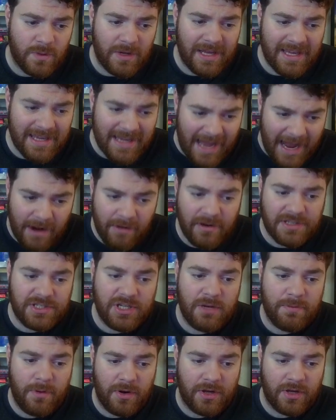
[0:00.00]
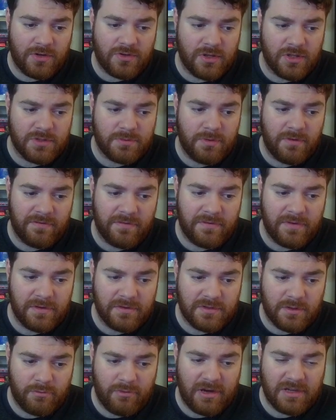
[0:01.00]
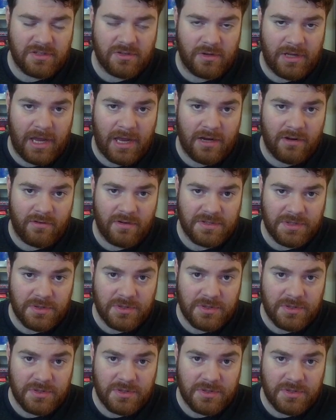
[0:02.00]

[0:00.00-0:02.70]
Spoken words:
a character your opponent controls put from field into the break zone and gain a crystal.